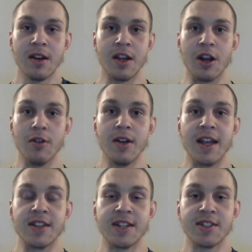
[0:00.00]
You know,
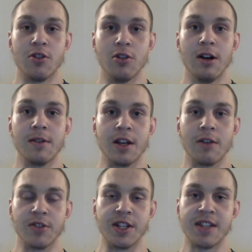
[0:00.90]
he says a whole lot
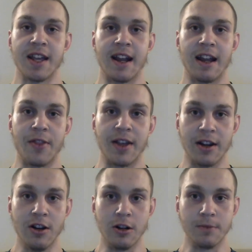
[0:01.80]
without really saying anything
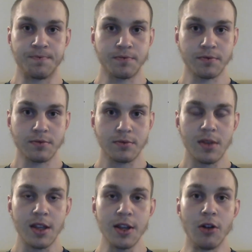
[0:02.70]
at all.
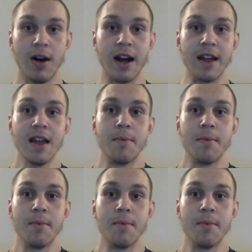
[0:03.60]
You know why?